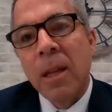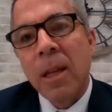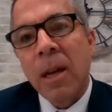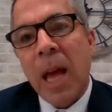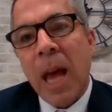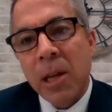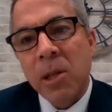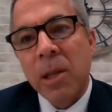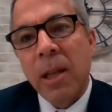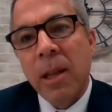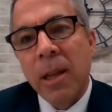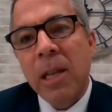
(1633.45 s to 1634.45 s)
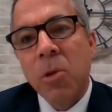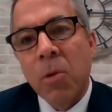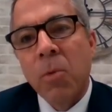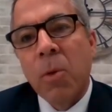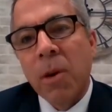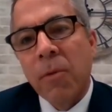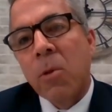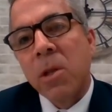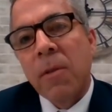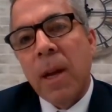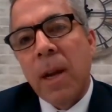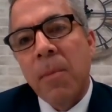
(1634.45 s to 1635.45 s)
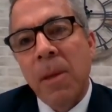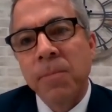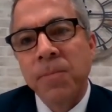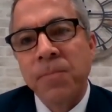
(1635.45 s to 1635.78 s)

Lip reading: that actually lead toward workforce development.